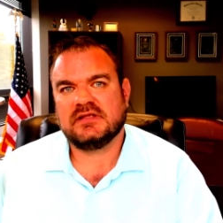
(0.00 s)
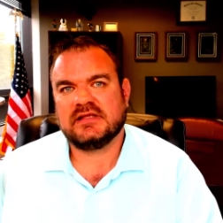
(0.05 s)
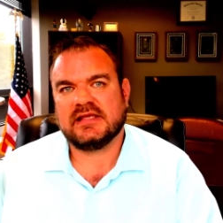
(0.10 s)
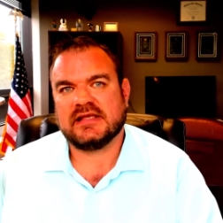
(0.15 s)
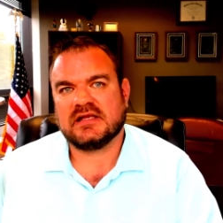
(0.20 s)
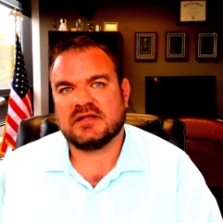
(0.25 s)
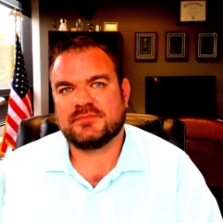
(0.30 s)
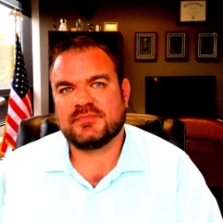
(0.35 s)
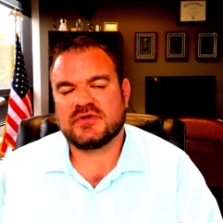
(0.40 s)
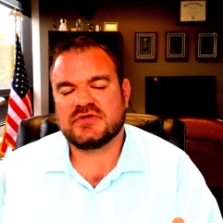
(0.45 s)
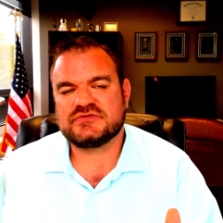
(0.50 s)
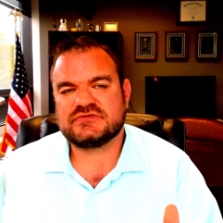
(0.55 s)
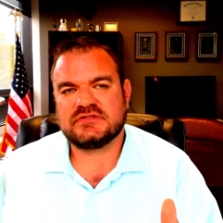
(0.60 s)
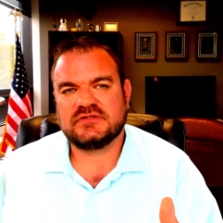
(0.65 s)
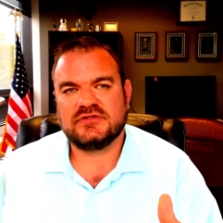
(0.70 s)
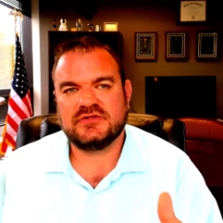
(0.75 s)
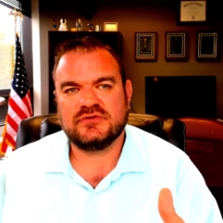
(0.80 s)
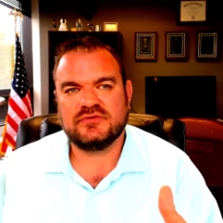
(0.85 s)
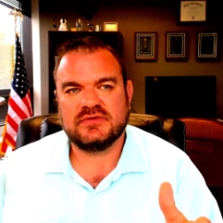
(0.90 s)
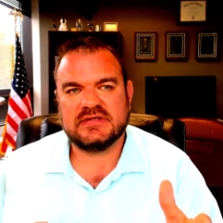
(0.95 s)
And a
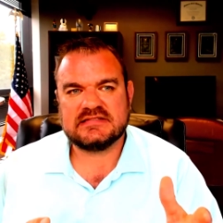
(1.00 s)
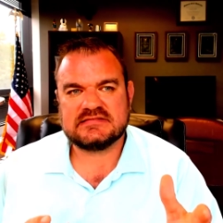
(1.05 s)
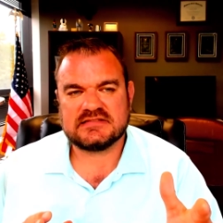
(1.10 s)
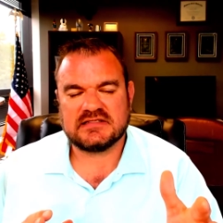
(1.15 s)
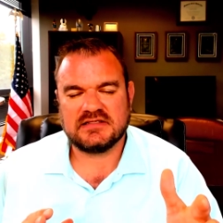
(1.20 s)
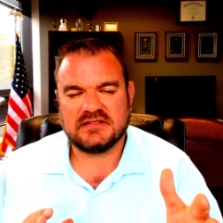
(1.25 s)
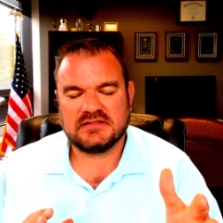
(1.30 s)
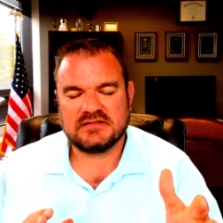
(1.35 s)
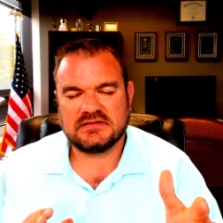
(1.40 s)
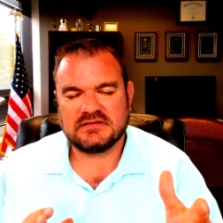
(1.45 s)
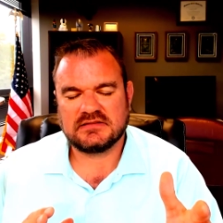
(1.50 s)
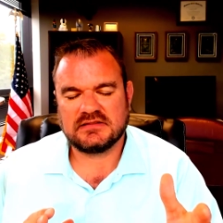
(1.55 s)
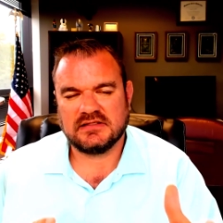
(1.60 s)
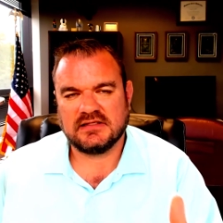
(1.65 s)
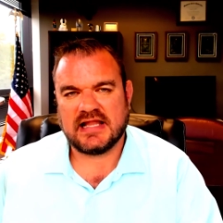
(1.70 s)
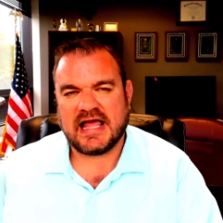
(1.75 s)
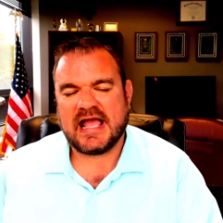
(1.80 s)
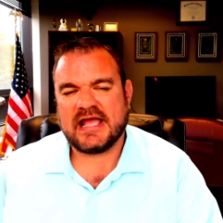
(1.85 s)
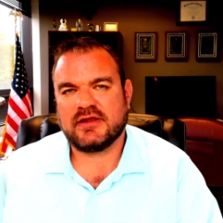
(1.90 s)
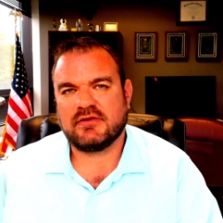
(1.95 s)
person who is a
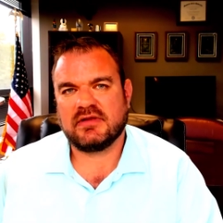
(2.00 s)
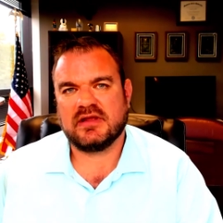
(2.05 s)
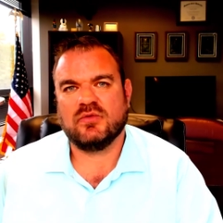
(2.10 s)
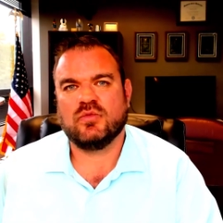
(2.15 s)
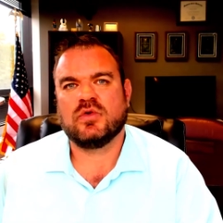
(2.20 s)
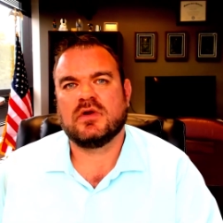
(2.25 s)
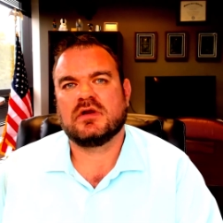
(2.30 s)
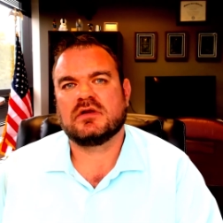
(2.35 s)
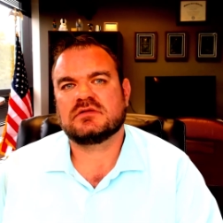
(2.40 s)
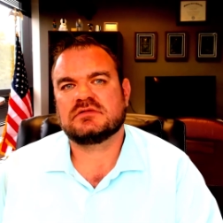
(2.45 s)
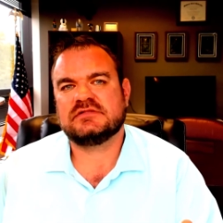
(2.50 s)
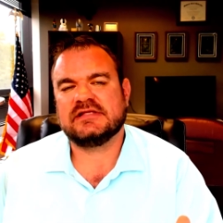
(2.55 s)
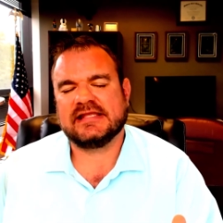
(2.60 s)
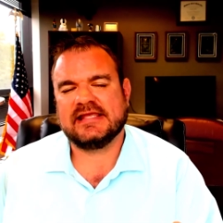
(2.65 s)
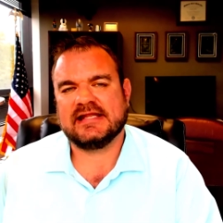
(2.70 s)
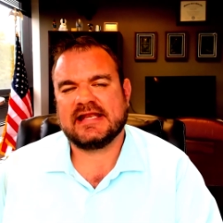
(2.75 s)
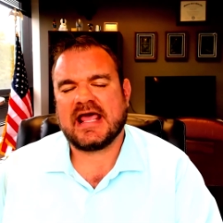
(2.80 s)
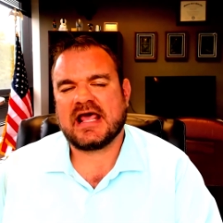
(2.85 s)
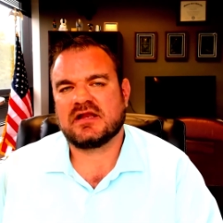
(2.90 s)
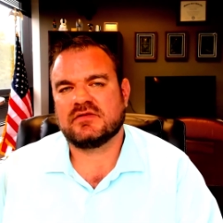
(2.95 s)
liar at work to
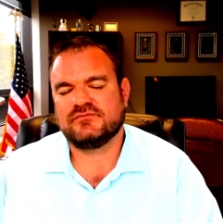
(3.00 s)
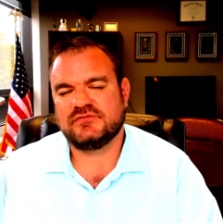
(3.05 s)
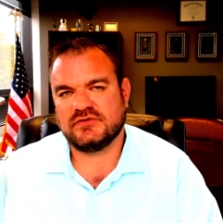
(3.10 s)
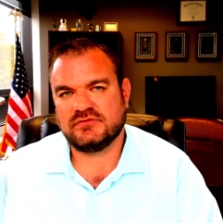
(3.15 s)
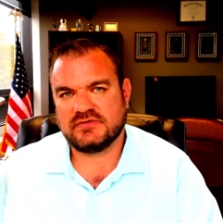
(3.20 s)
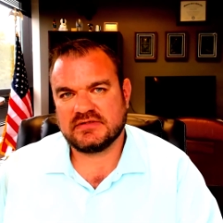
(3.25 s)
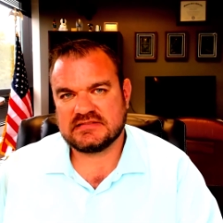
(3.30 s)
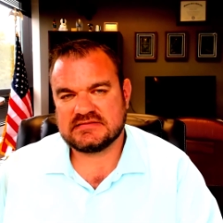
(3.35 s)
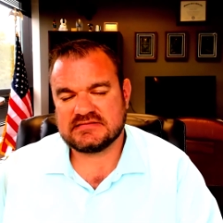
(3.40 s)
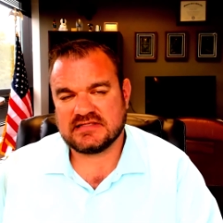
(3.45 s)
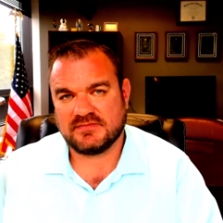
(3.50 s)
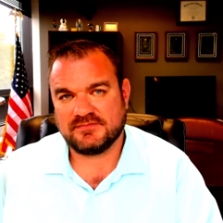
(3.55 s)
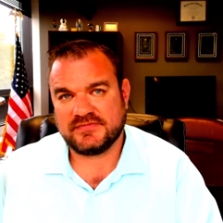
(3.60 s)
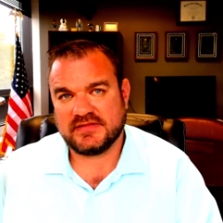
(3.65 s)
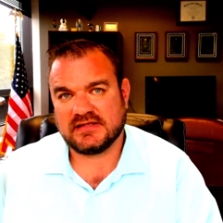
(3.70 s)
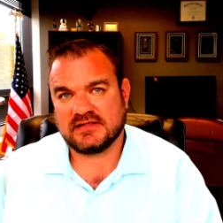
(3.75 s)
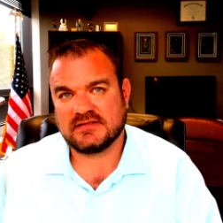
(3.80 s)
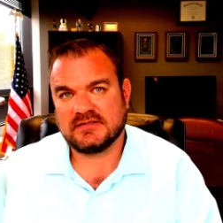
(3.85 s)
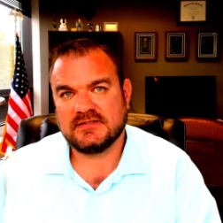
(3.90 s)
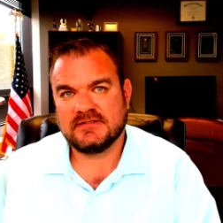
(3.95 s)
get out of doing
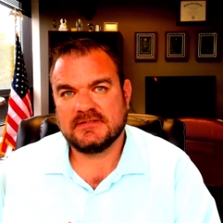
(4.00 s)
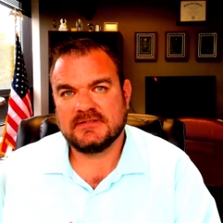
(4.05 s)
something